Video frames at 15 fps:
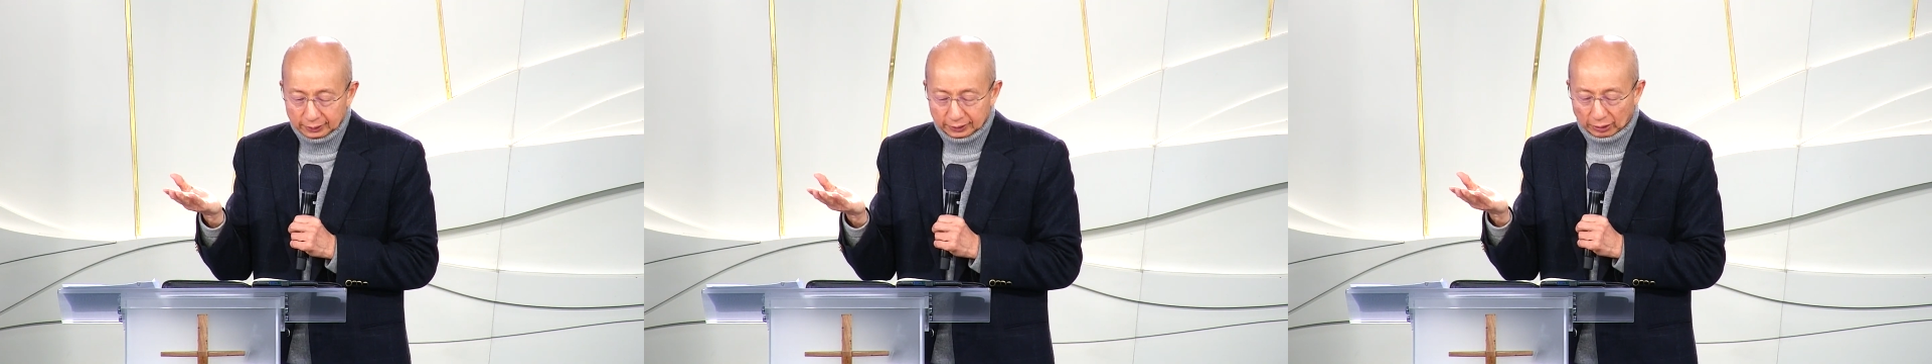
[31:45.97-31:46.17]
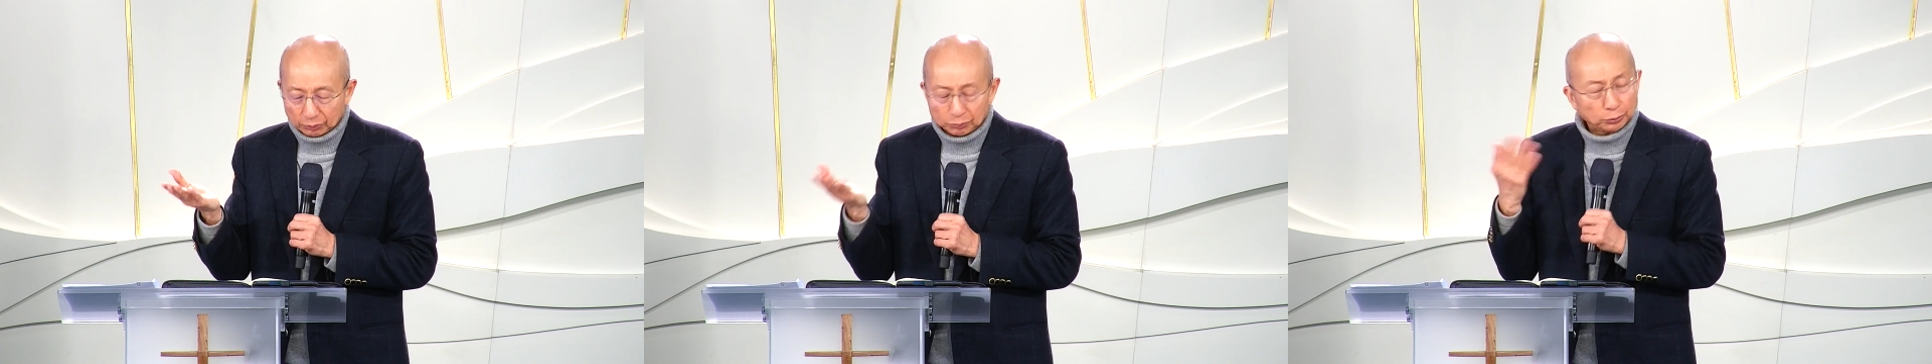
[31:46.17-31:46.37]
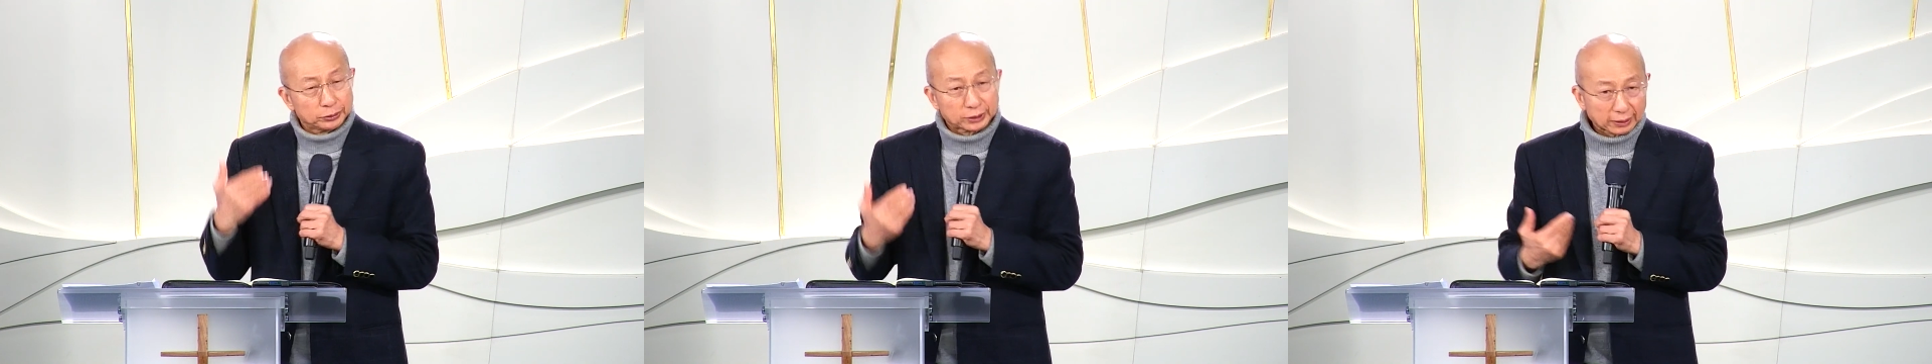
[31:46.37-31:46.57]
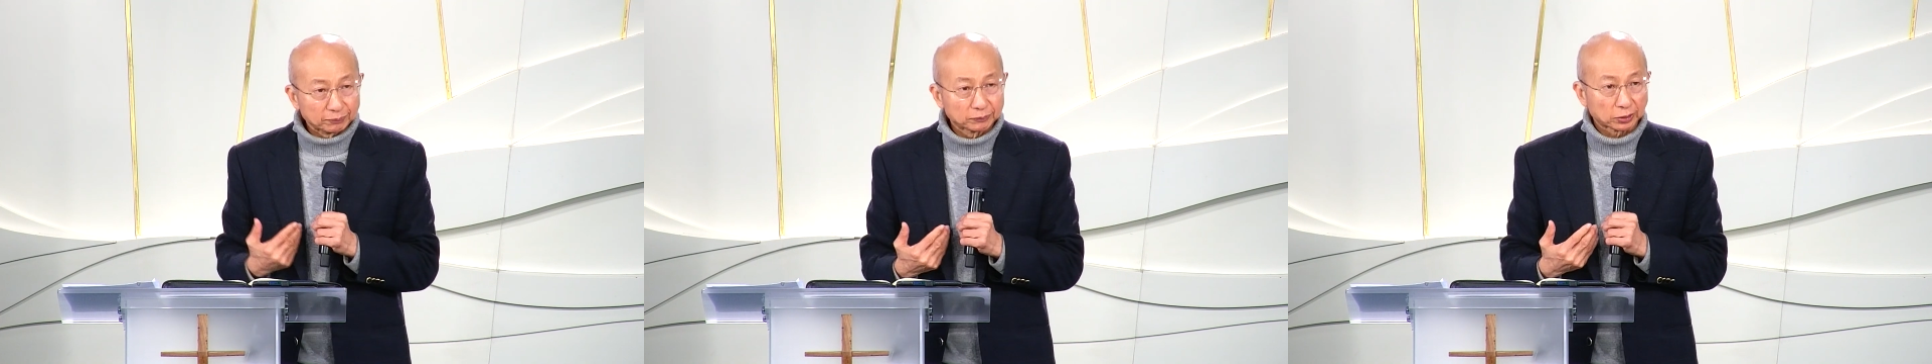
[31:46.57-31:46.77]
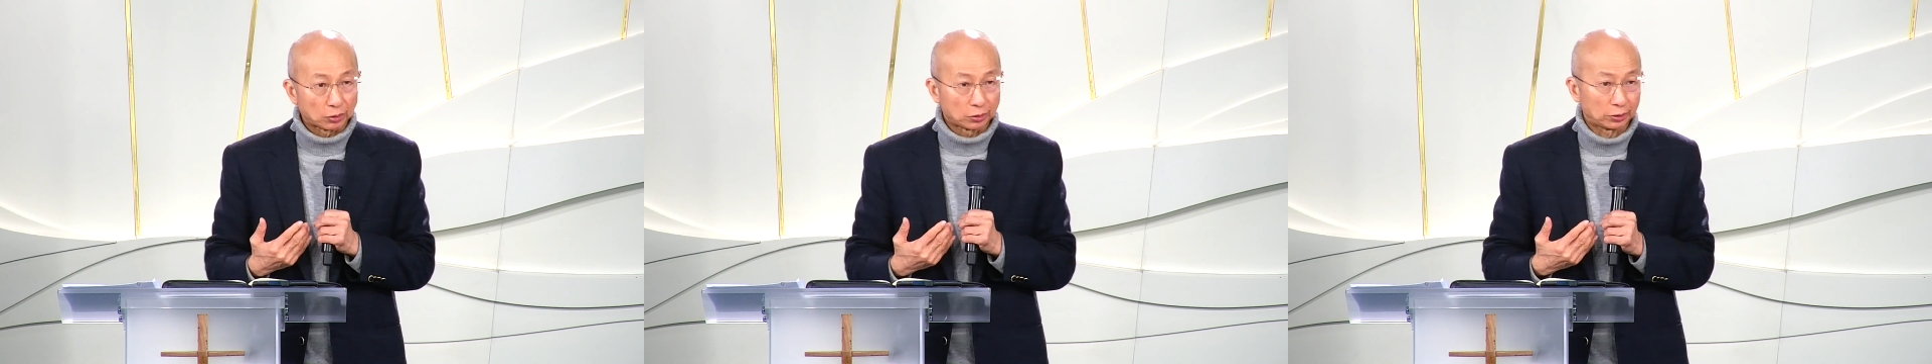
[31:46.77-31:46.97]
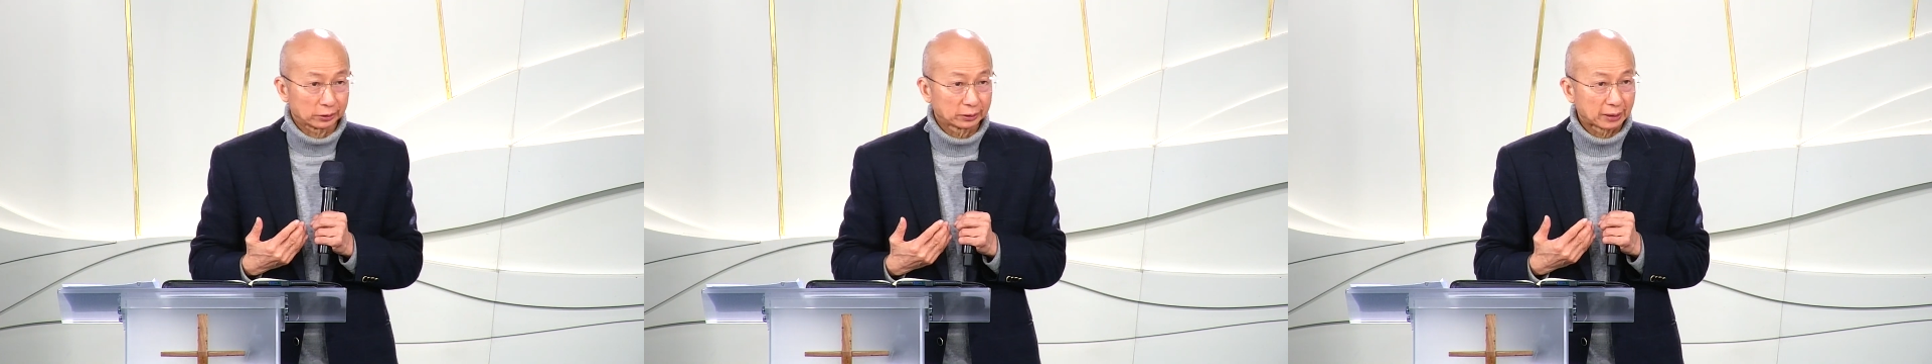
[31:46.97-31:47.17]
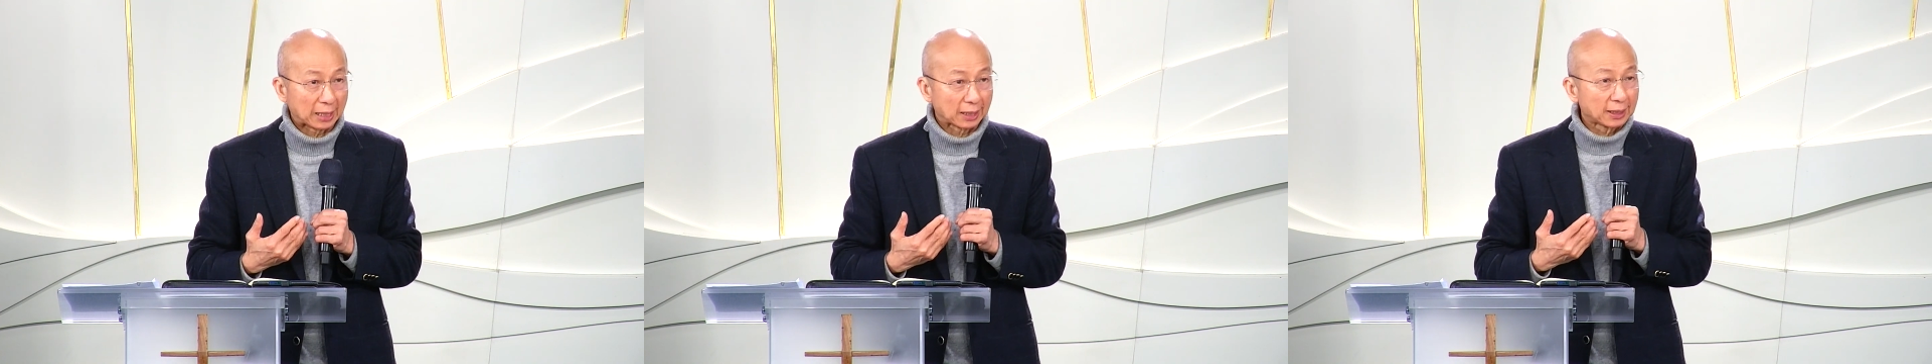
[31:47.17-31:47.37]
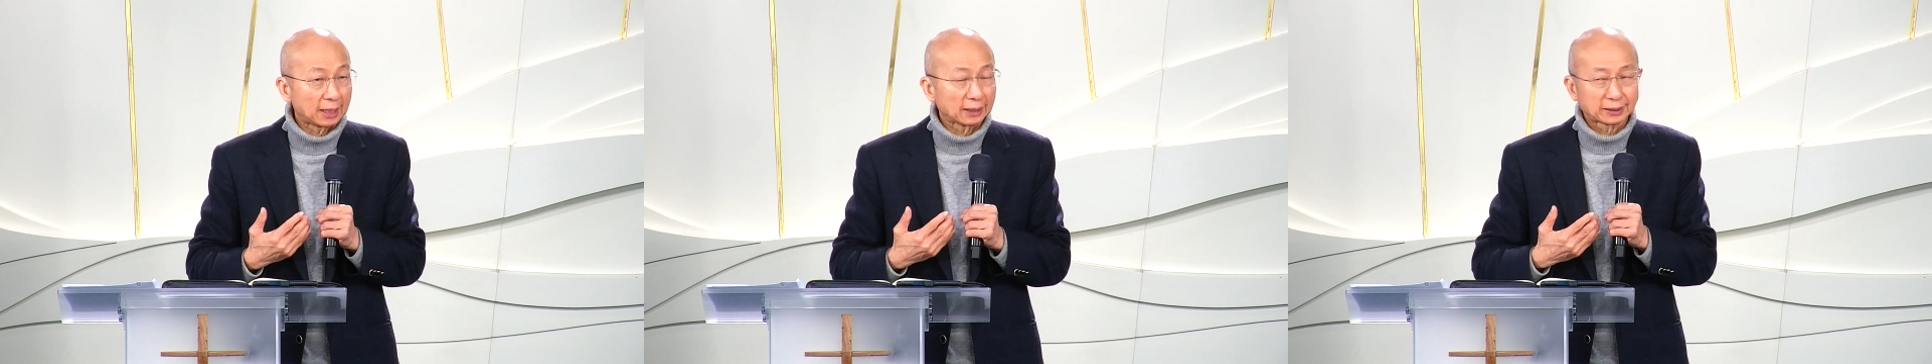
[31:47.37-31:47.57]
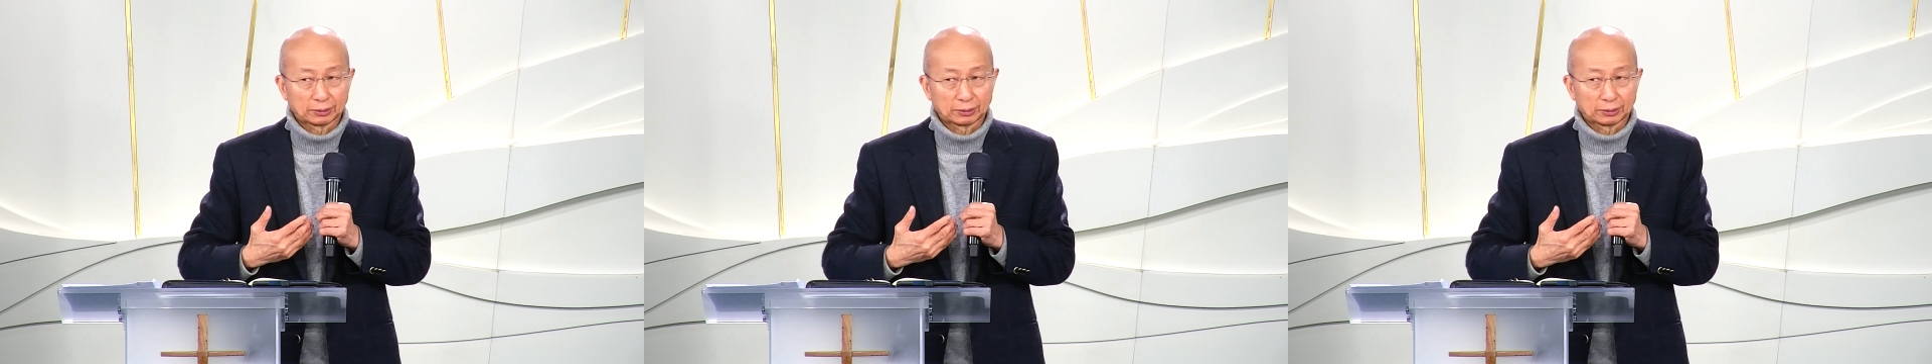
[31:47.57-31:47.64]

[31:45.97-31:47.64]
executed speedily.